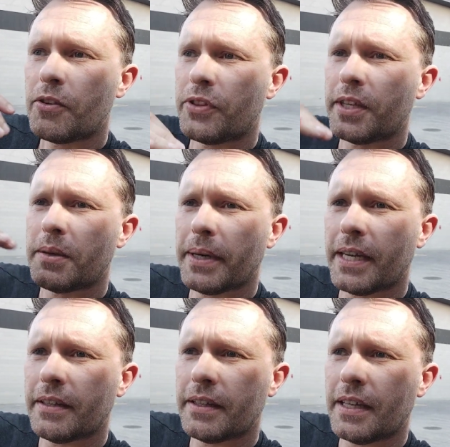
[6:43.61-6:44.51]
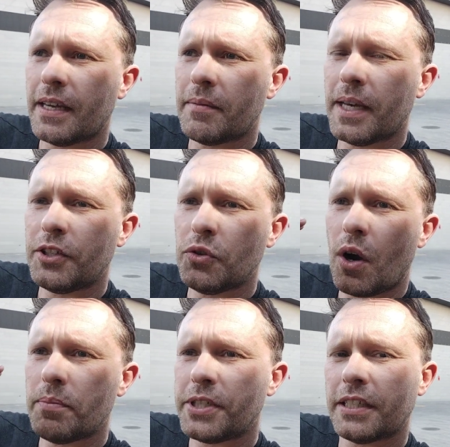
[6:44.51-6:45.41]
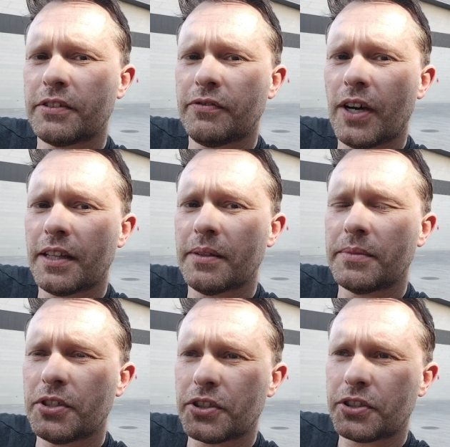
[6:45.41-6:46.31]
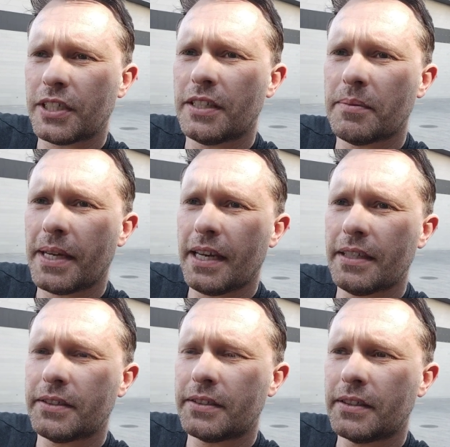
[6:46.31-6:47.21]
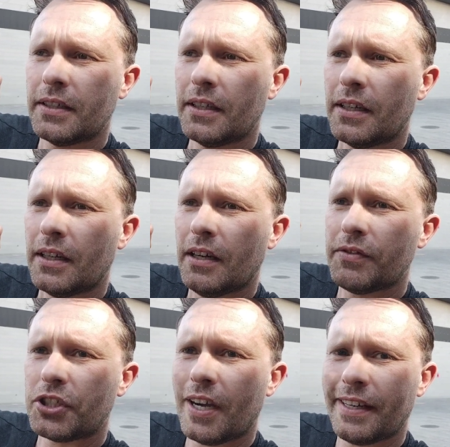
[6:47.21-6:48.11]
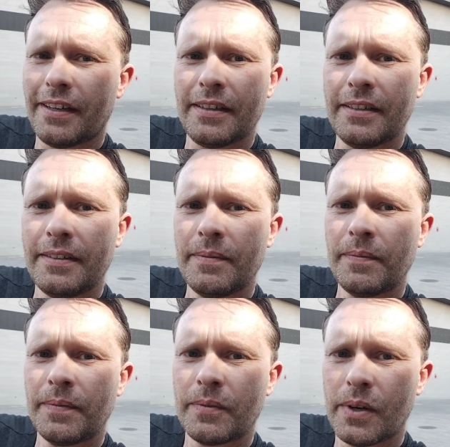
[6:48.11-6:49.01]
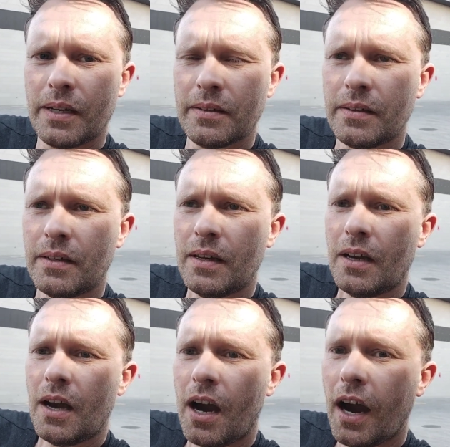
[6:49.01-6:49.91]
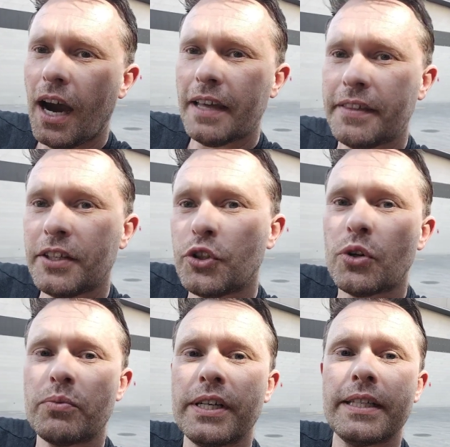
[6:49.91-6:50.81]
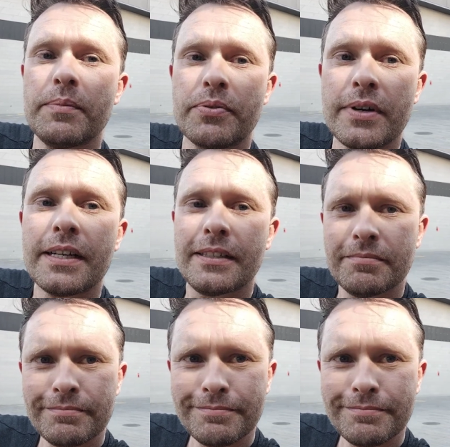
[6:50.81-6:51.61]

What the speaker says: You think you're better than them and you objectify them, you just see them as a vagina, right? I think you're really pretty.